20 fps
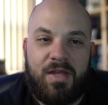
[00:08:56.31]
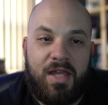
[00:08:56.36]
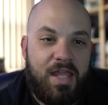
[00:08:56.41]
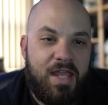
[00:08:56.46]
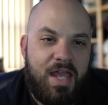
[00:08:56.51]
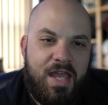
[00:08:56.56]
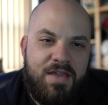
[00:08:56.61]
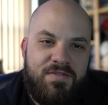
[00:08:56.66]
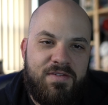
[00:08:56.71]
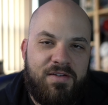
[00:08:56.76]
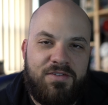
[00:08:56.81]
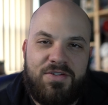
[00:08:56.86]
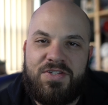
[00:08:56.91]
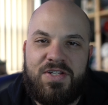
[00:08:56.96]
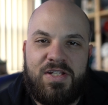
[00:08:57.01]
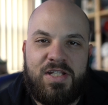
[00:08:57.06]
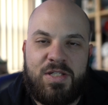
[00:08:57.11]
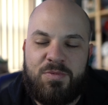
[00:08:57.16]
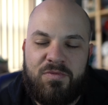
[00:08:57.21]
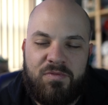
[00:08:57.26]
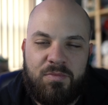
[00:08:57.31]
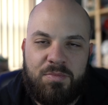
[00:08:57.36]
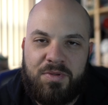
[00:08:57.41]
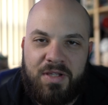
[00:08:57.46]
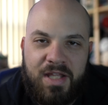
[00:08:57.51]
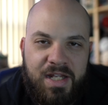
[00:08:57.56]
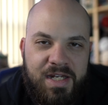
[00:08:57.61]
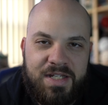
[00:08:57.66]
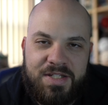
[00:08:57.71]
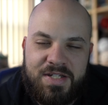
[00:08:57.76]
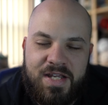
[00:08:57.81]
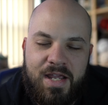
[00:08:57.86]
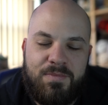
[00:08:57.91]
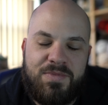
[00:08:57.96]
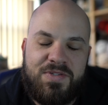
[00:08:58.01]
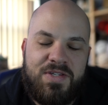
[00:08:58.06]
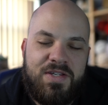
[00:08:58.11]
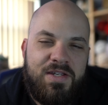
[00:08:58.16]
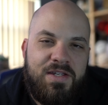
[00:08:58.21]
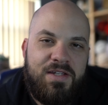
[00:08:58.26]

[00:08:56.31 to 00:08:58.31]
Like, even after seeing this movie plenty of times,